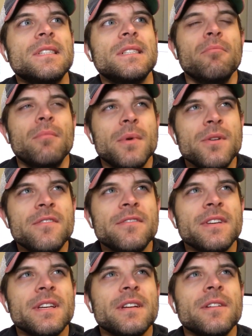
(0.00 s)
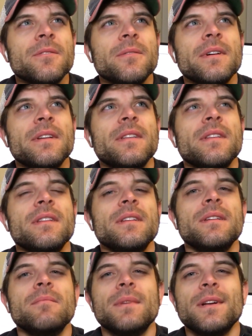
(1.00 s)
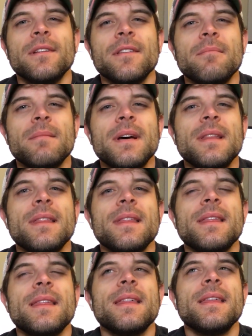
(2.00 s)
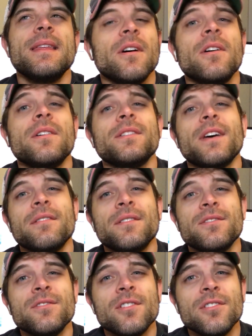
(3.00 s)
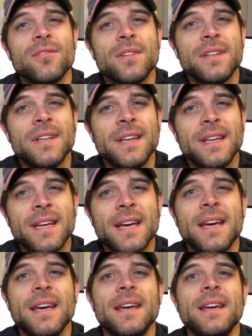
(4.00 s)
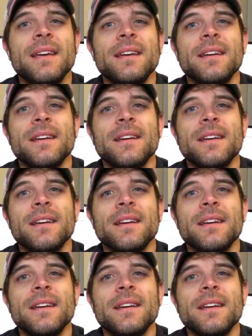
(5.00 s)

moving around the middle of the month, dog's having surgery today.